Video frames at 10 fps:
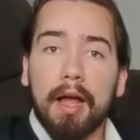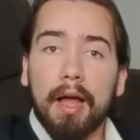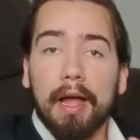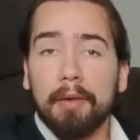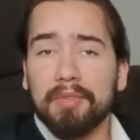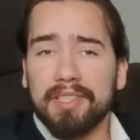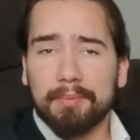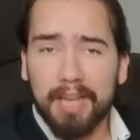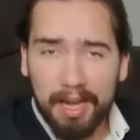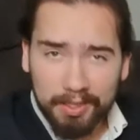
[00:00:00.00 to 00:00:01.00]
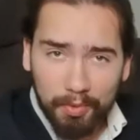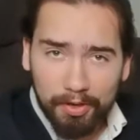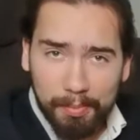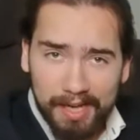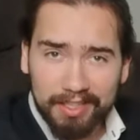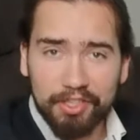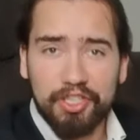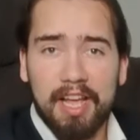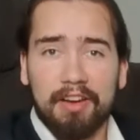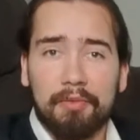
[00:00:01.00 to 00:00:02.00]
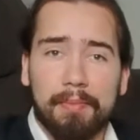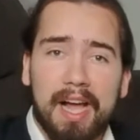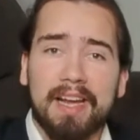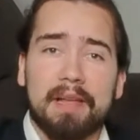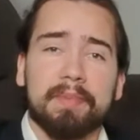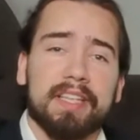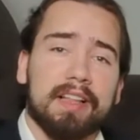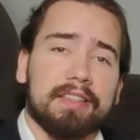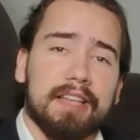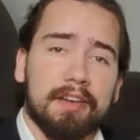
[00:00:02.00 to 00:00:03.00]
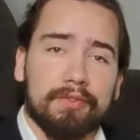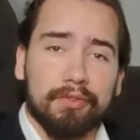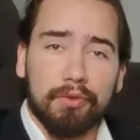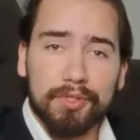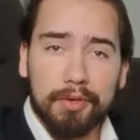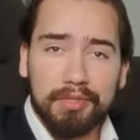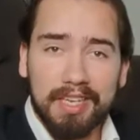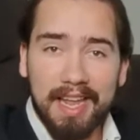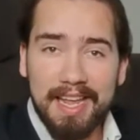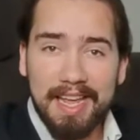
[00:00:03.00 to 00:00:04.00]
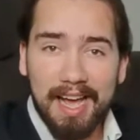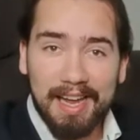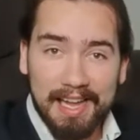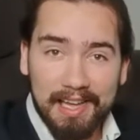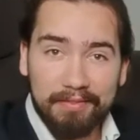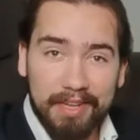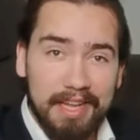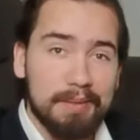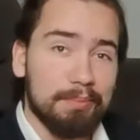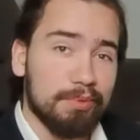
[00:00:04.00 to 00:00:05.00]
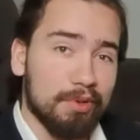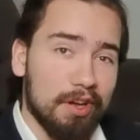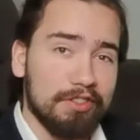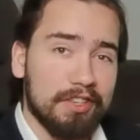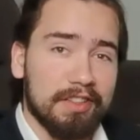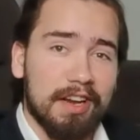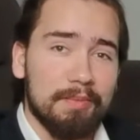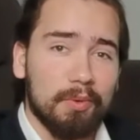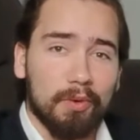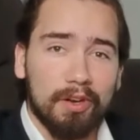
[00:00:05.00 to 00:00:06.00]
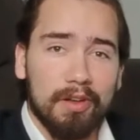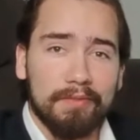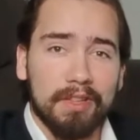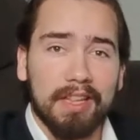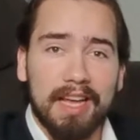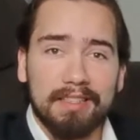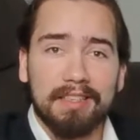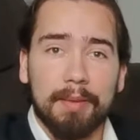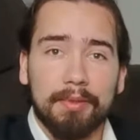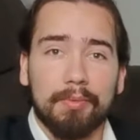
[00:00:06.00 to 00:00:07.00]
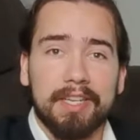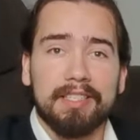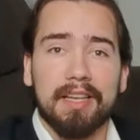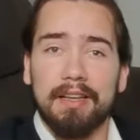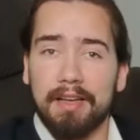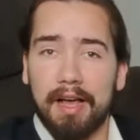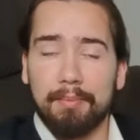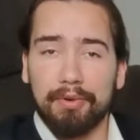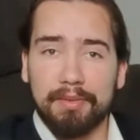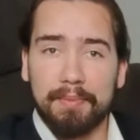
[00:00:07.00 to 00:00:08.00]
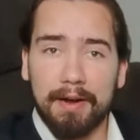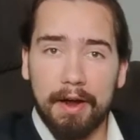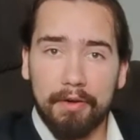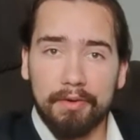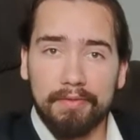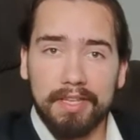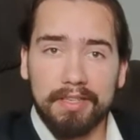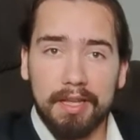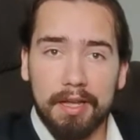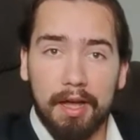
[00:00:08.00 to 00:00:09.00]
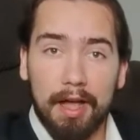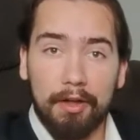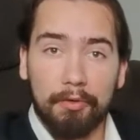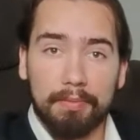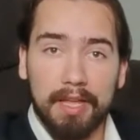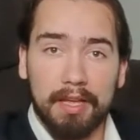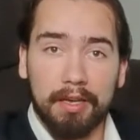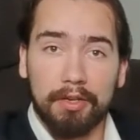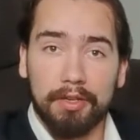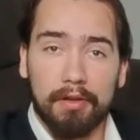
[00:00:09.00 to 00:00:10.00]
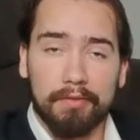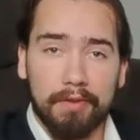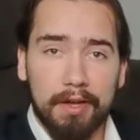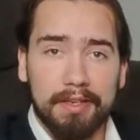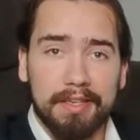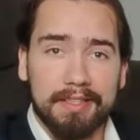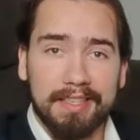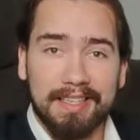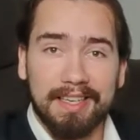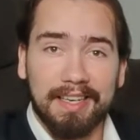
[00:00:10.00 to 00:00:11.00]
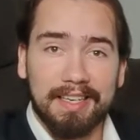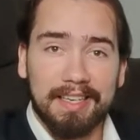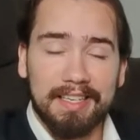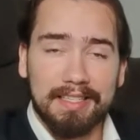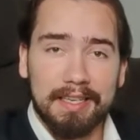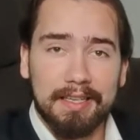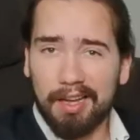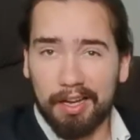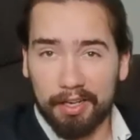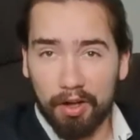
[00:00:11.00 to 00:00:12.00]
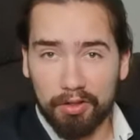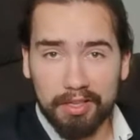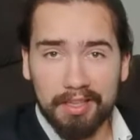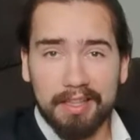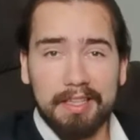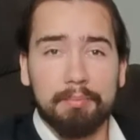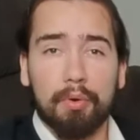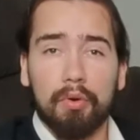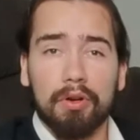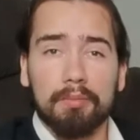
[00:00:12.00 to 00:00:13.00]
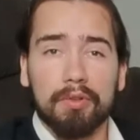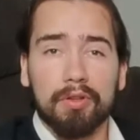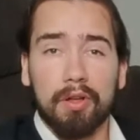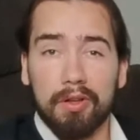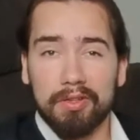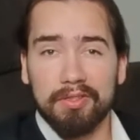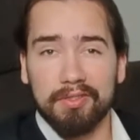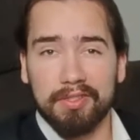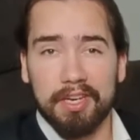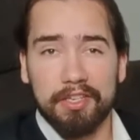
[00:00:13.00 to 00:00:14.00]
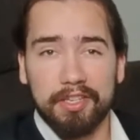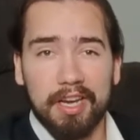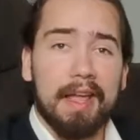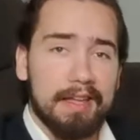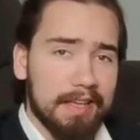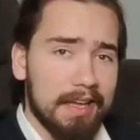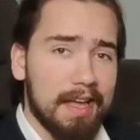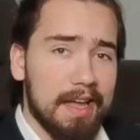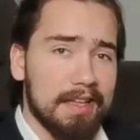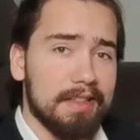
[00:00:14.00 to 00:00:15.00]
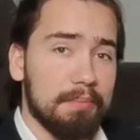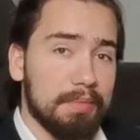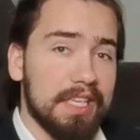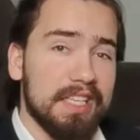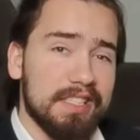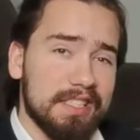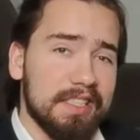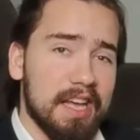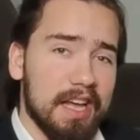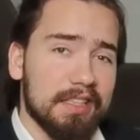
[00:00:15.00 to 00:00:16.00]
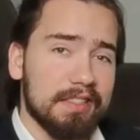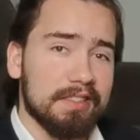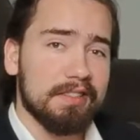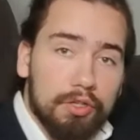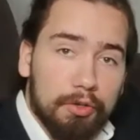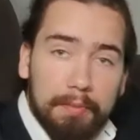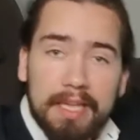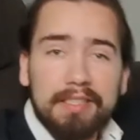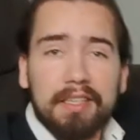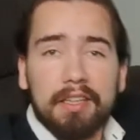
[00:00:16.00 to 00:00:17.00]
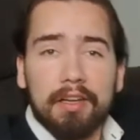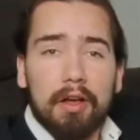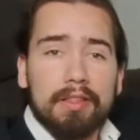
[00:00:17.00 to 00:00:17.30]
Hey, what's up guys? Welcome back to the channel. My name is Alexander Floorzone. Today I have a project that I've been working on for the last couple of weeks. I'm pretty proud of it. I hope that y'all find it neat. I call it the Portable Console Station, aka the PCS. So basically all